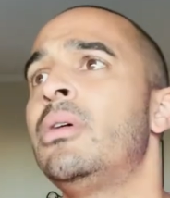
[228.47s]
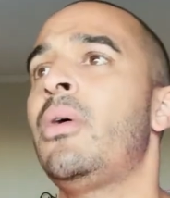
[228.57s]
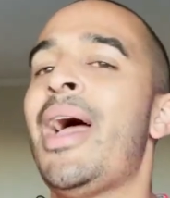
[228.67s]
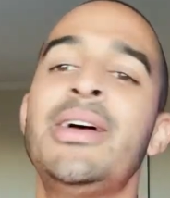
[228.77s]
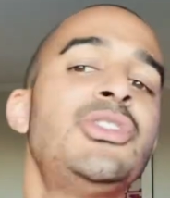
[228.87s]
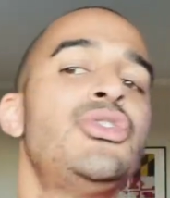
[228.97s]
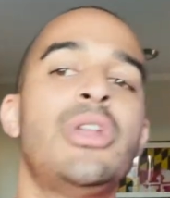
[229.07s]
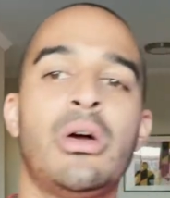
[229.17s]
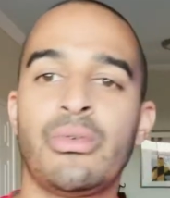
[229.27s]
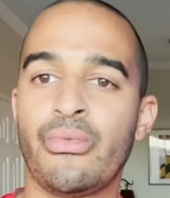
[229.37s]
As you
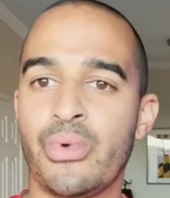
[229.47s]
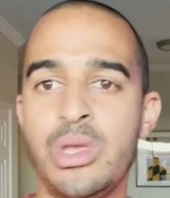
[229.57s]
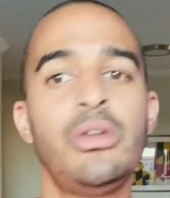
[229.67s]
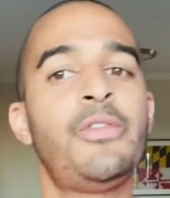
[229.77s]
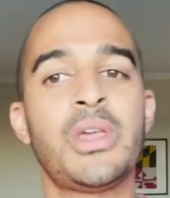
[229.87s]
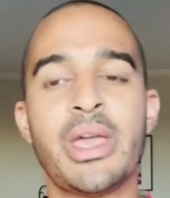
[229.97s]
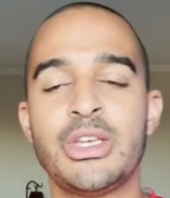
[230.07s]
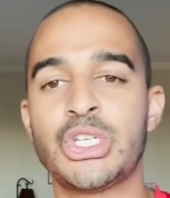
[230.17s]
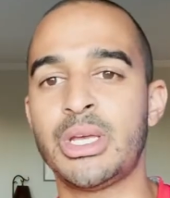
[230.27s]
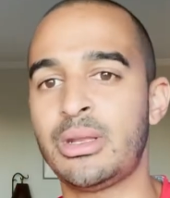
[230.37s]
know,
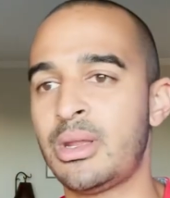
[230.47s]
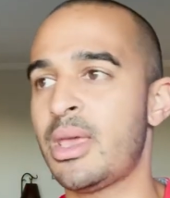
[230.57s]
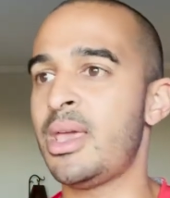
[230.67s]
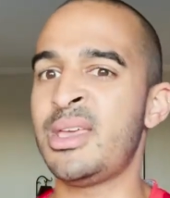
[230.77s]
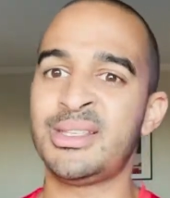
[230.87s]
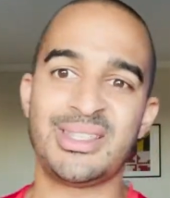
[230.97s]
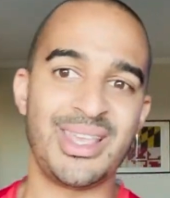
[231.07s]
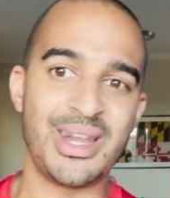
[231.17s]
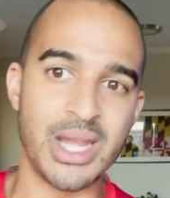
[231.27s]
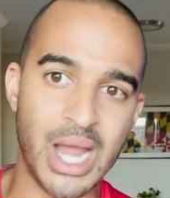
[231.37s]
reunification is
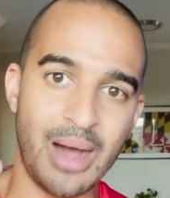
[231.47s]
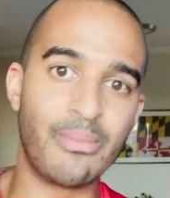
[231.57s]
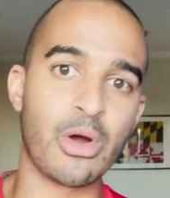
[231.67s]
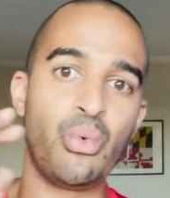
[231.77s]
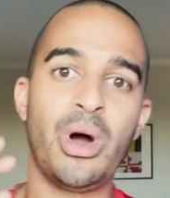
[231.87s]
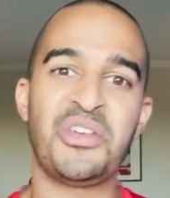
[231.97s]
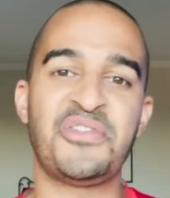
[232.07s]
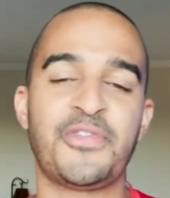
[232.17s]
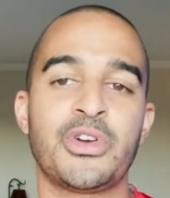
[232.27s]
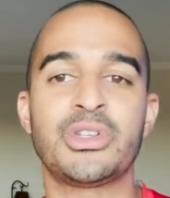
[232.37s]
the number one
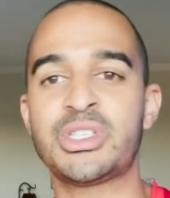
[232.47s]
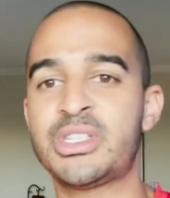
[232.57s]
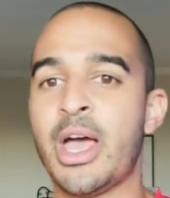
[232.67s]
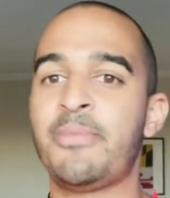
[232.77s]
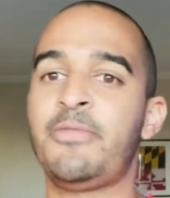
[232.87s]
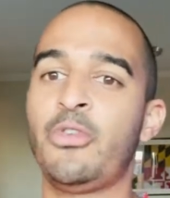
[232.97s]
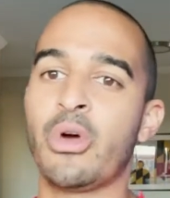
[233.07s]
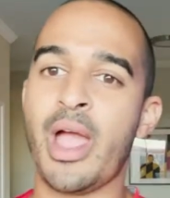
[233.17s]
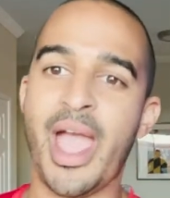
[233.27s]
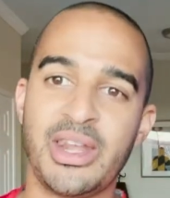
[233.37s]
first step
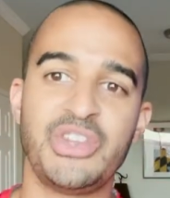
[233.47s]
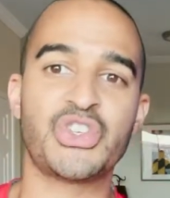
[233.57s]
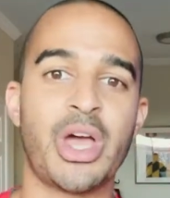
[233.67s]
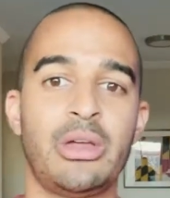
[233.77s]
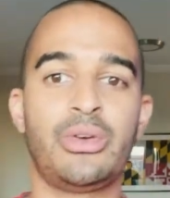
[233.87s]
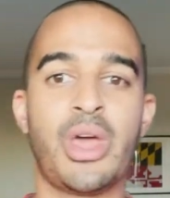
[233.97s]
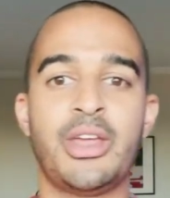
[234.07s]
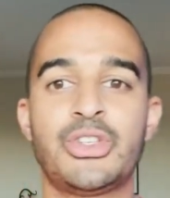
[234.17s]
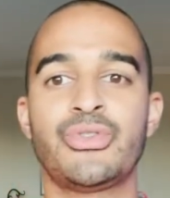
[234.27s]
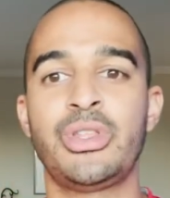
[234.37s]
for any child
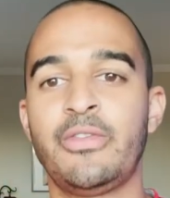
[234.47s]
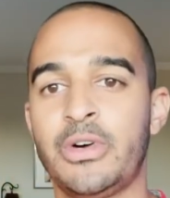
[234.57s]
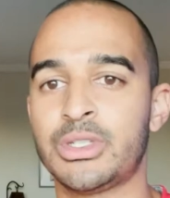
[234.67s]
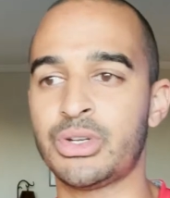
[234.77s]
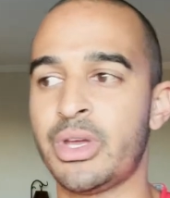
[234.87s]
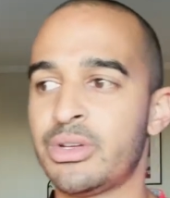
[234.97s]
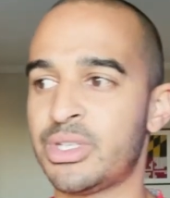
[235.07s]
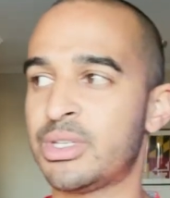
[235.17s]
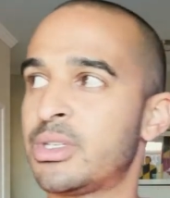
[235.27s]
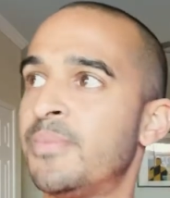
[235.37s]
entering the foster care
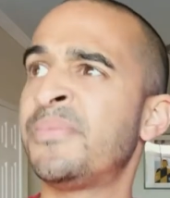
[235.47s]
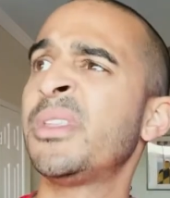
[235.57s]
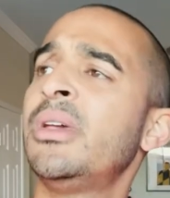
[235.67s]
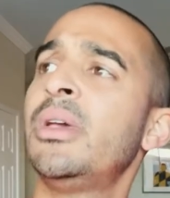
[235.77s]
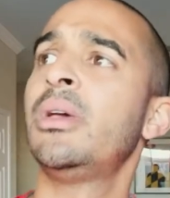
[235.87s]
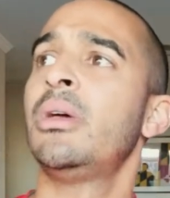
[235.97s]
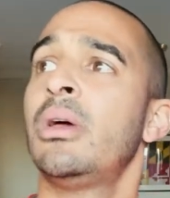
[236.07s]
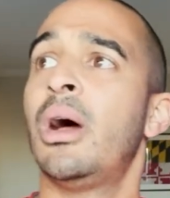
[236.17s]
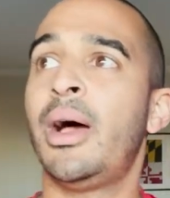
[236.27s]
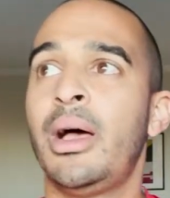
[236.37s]
system.
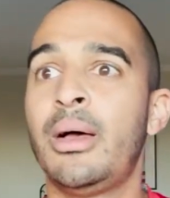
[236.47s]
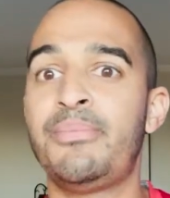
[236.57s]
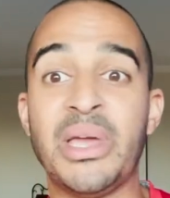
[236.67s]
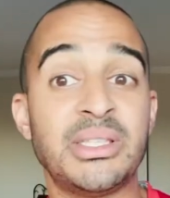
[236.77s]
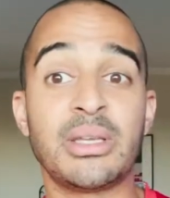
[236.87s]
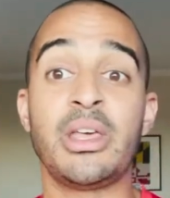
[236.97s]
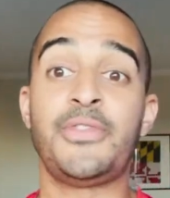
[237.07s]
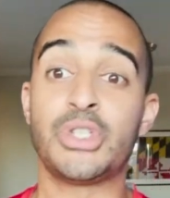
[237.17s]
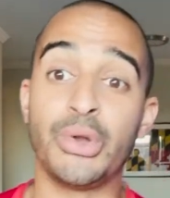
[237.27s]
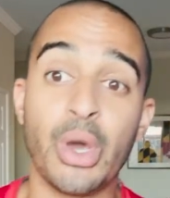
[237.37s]
Uh, basically, if
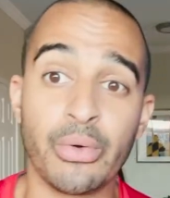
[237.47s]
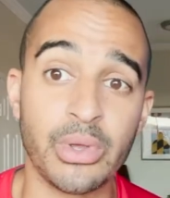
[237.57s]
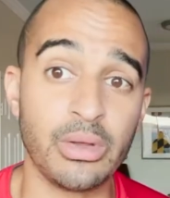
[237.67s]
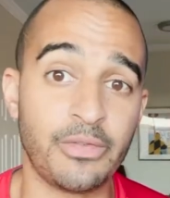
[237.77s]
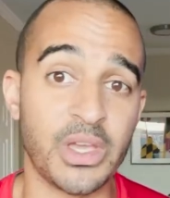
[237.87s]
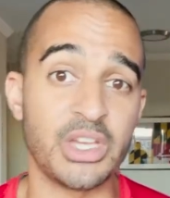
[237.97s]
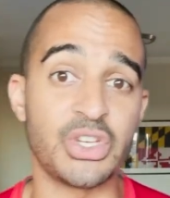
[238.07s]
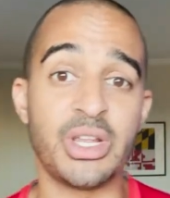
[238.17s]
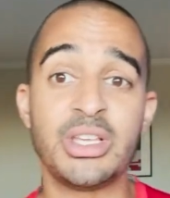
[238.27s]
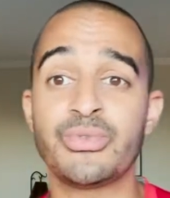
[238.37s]
you don't know what
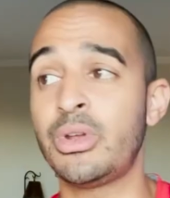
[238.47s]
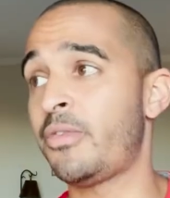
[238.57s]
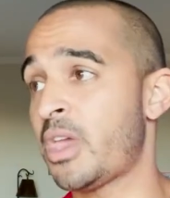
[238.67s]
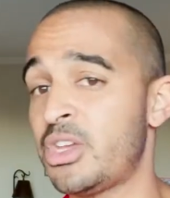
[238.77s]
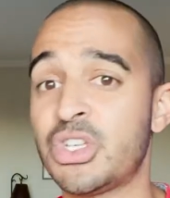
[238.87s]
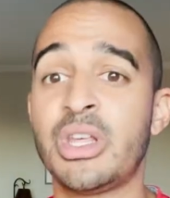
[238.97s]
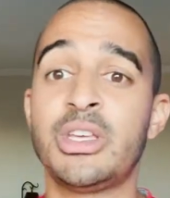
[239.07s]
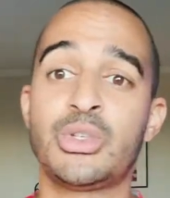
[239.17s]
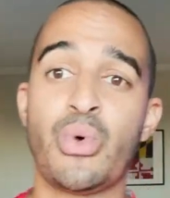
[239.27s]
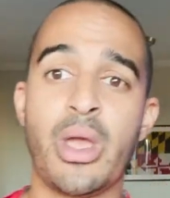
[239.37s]
reunification is, reunification
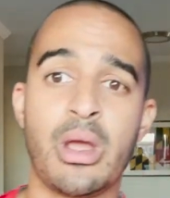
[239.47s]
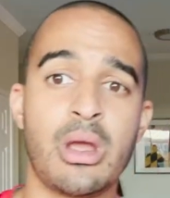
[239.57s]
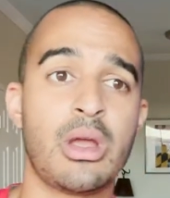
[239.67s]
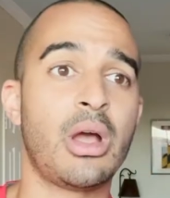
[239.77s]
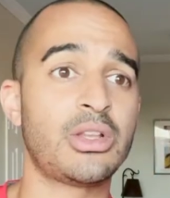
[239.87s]
is where a